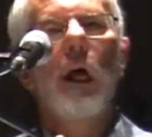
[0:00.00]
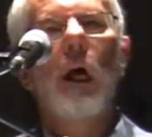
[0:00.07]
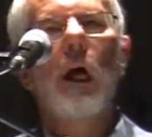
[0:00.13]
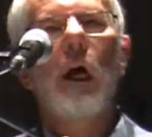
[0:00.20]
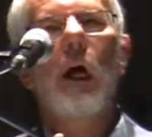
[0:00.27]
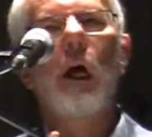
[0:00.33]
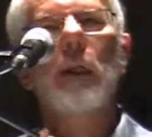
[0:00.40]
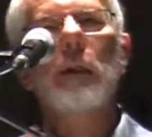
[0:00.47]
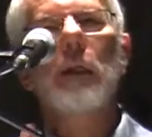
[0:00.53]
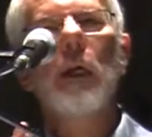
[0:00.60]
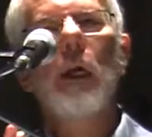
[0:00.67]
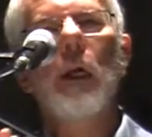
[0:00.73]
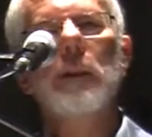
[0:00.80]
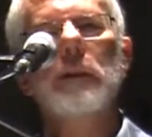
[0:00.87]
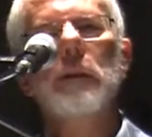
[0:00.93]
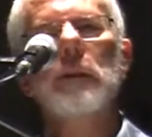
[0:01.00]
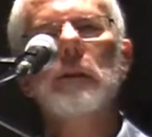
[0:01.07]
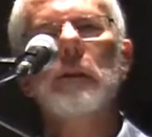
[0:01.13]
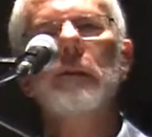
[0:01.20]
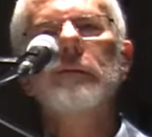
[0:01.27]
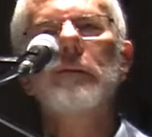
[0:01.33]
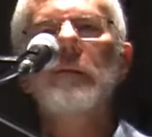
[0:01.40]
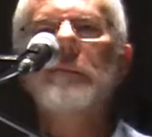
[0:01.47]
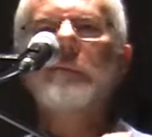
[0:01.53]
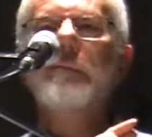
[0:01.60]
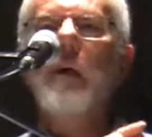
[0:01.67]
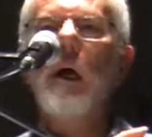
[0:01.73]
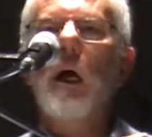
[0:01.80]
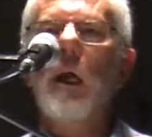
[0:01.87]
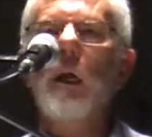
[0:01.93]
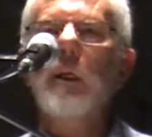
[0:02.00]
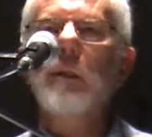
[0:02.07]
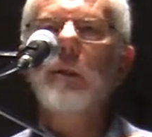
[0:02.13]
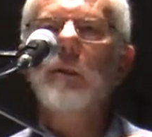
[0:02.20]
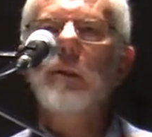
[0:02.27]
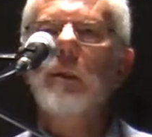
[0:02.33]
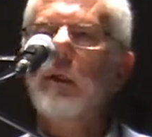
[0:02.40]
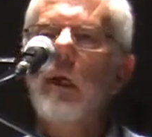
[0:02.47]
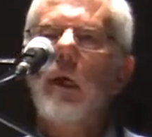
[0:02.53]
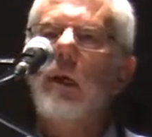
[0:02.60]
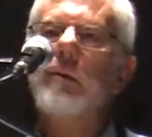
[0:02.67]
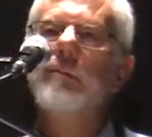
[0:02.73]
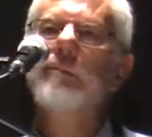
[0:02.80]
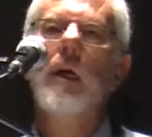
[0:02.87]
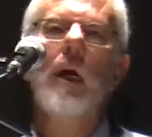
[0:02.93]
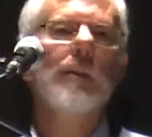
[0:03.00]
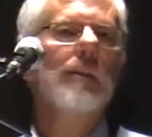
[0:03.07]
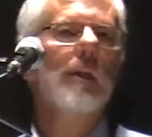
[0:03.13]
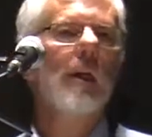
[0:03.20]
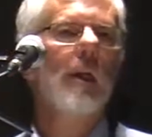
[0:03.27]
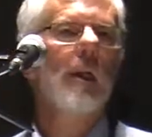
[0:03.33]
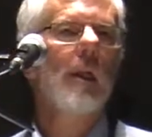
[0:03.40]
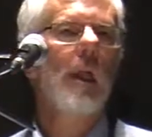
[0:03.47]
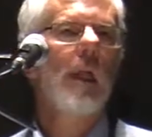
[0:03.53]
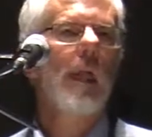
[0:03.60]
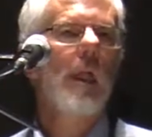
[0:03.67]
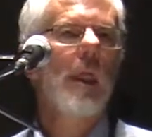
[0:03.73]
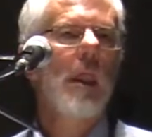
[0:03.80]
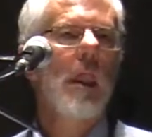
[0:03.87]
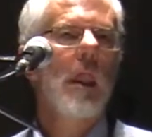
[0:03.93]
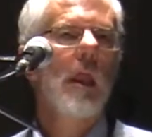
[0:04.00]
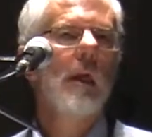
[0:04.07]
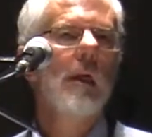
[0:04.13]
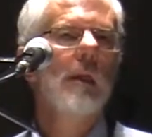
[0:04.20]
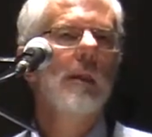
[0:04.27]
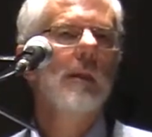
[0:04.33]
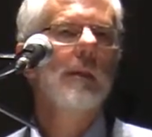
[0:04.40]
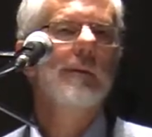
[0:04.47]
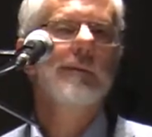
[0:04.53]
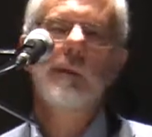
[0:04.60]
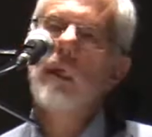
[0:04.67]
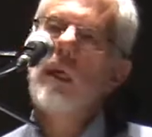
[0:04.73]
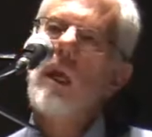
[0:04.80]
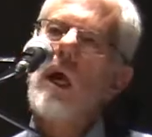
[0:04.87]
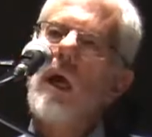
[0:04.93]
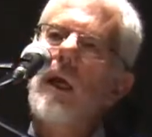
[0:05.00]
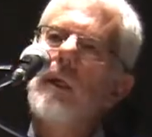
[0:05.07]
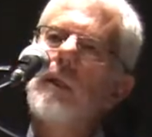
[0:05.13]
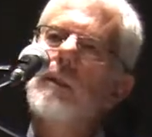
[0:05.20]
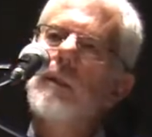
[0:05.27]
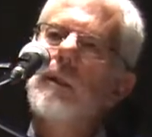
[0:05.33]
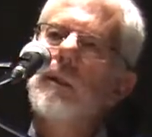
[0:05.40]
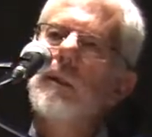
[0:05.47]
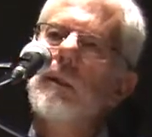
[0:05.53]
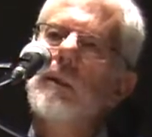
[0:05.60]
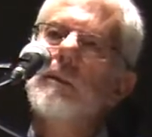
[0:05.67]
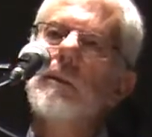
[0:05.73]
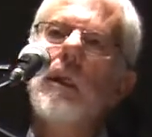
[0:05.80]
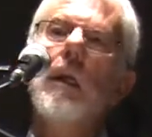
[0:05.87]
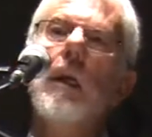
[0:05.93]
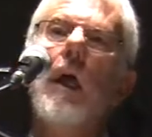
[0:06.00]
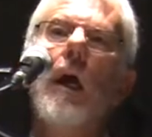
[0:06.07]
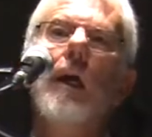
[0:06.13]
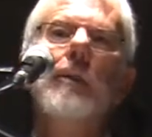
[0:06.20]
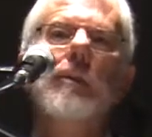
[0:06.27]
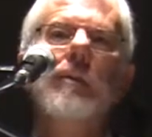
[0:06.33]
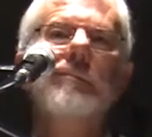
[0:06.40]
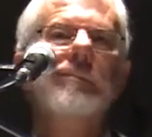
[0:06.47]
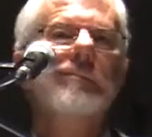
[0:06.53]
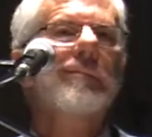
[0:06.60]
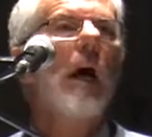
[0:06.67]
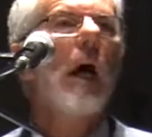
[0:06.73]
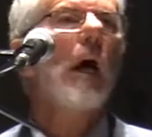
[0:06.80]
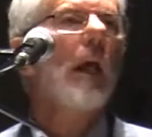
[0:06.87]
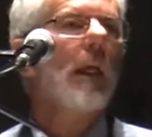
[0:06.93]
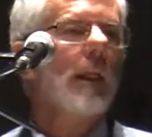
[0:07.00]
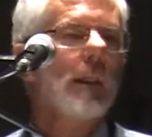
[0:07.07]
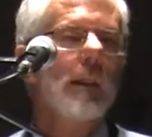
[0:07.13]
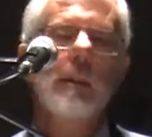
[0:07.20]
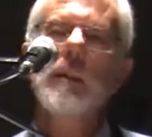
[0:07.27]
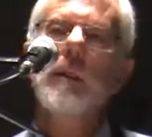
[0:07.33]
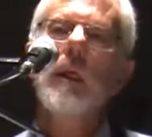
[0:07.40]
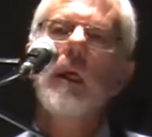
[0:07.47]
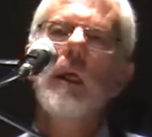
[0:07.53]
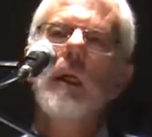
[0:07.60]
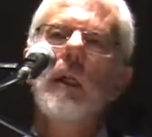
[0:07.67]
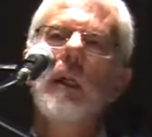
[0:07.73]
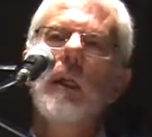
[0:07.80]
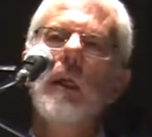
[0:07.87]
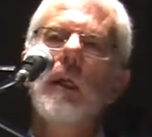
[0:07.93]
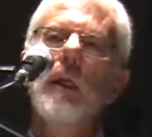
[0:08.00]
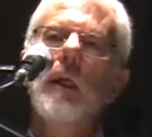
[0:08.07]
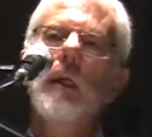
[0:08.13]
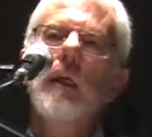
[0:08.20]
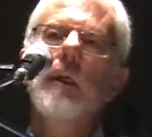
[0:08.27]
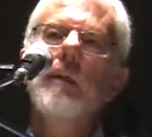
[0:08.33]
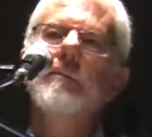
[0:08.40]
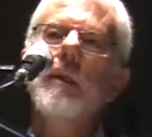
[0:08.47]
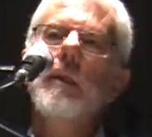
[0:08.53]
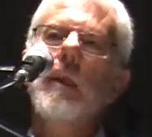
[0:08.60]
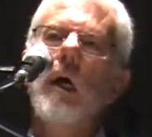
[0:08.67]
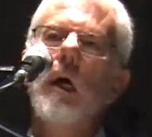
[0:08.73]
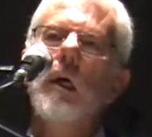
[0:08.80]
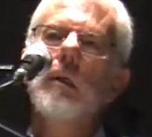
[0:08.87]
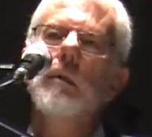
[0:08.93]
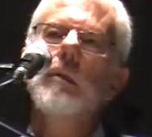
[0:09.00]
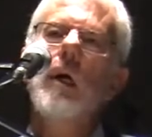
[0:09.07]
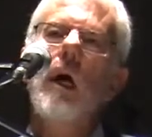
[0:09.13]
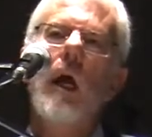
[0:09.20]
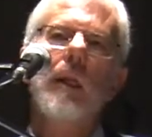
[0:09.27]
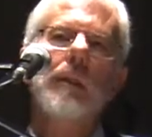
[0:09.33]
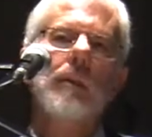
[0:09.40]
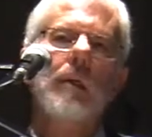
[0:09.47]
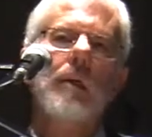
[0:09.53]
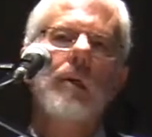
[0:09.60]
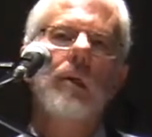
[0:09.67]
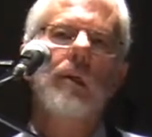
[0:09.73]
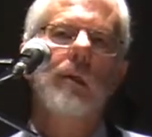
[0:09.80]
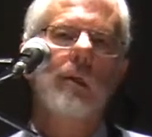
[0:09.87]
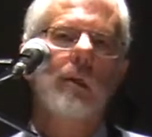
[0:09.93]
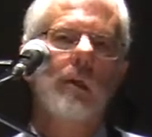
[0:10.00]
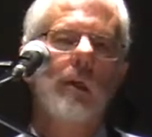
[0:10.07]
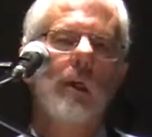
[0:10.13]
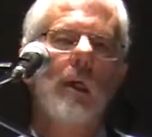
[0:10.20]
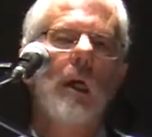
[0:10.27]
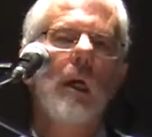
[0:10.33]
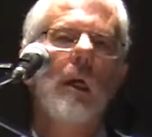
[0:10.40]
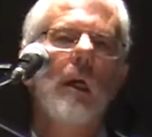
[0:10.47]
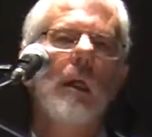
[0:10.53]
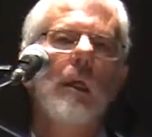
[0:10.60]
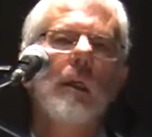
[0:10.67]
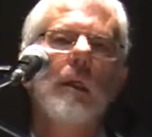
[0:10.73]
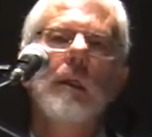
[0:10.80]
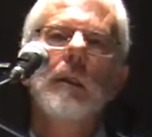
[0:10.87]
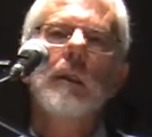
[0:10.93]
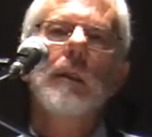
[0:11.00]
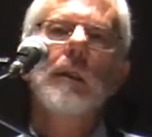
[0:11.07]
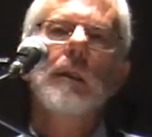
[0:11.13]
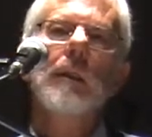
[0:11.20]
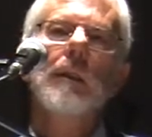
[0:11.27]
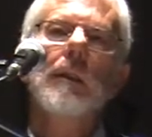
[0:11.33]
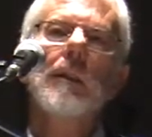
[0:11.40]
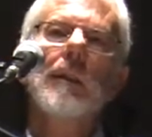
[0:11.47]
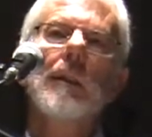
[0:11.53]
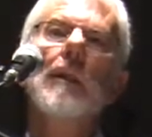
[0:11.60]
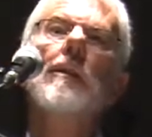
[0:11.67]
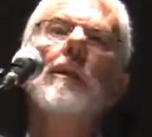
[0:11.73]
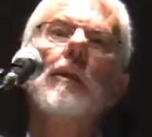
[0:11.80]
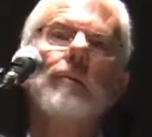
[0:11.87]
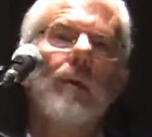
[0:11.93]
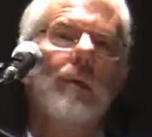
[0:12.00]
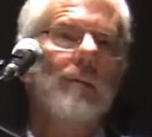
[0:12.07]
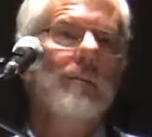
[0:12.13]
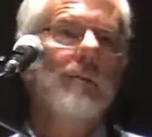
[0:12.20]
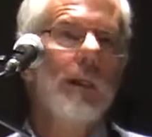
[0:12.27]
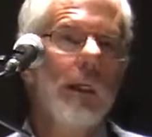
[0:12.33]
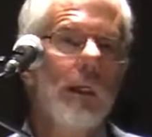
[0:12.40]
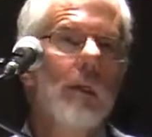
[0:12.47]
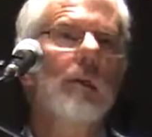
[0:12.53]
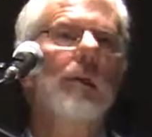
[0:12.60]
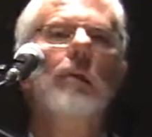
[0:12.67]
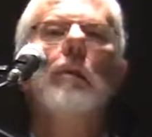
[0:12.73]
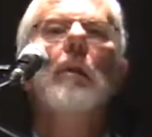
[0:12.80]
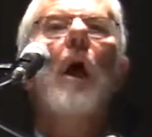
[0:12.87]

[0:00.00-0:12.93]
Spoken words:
are the essence of mind and matter. For light is the light of mind, even though at the core it is what we call